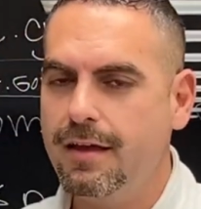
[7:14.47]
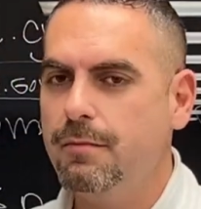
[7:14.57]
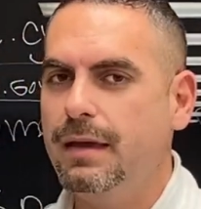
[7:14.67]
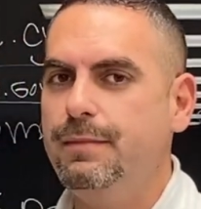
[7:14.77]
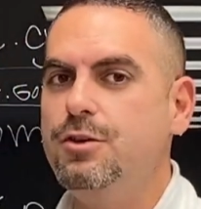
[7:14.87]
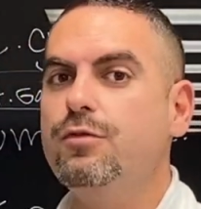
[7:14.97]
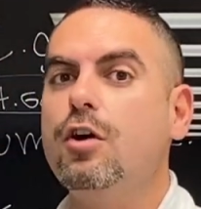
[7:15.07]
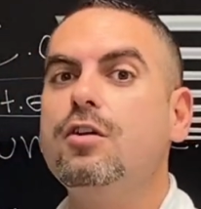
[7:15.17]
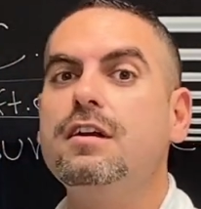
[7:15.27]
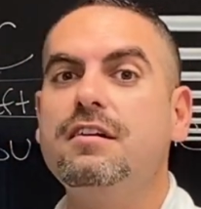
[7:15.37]
Maybe you've
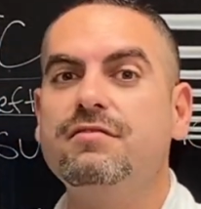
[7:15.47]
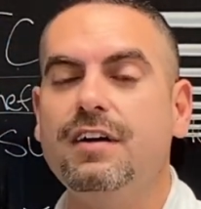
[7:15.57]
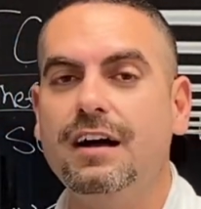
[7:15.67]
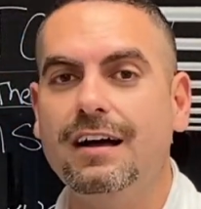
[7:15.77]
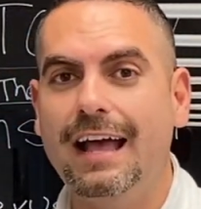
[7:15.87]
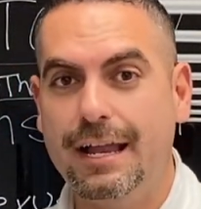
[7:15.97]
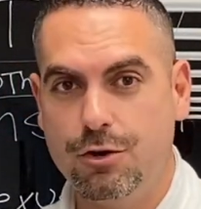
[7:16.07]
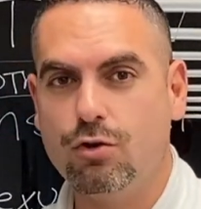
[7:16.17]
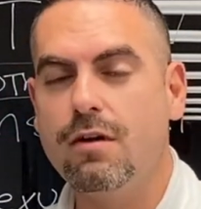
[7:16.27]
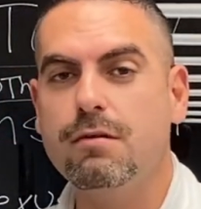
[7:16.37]
heard of
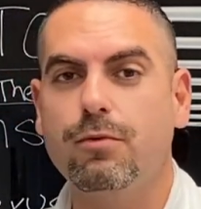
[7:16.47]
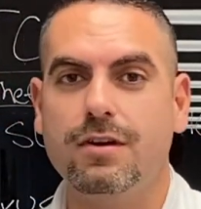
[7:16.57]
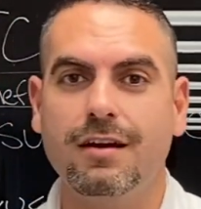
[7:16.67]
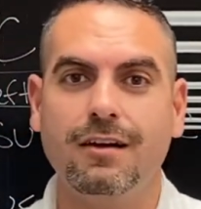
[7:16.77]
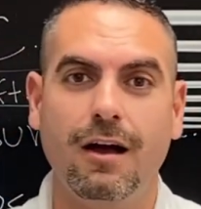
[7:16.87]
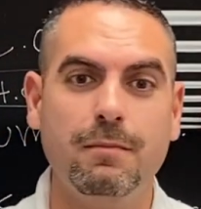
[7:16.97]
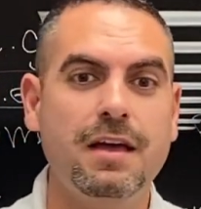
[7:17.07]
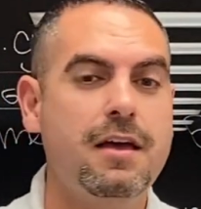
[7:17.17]
annualcreditreport.com.